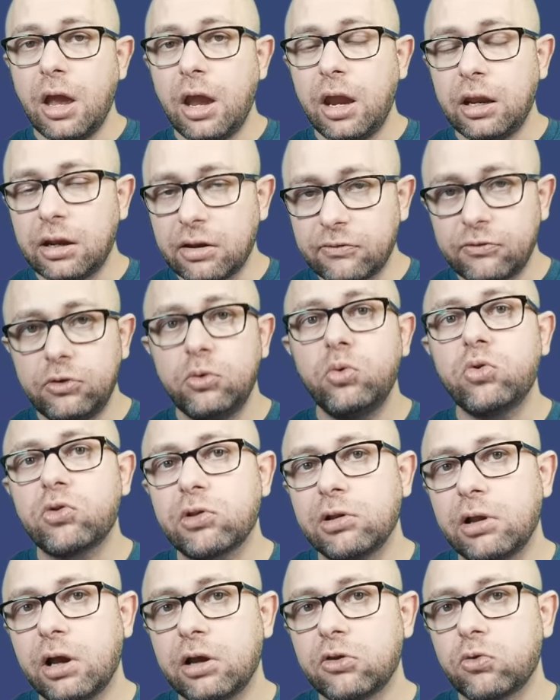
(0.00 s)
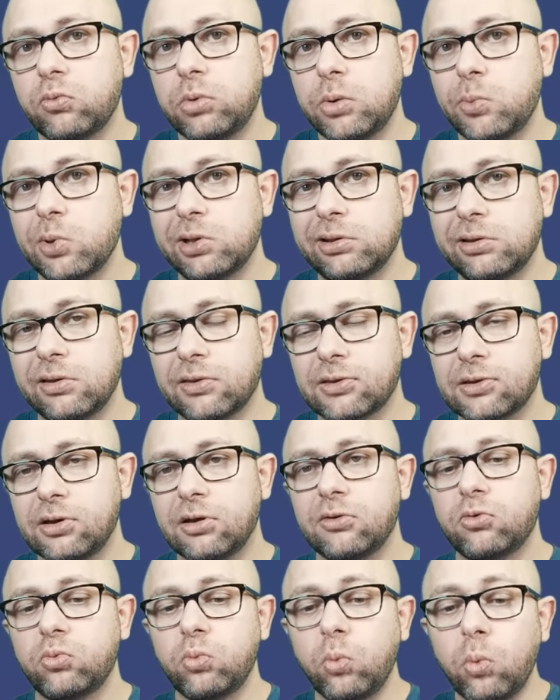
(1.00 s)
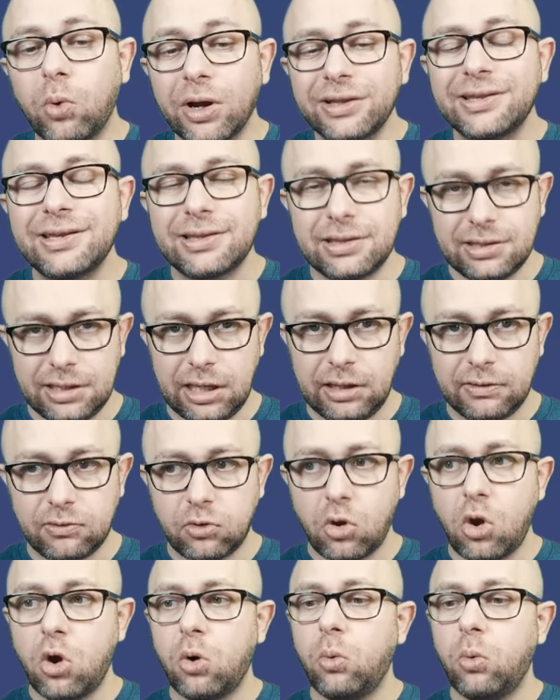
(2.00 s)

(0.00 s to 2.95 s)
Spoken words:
in a few slides we will discuss what it needs,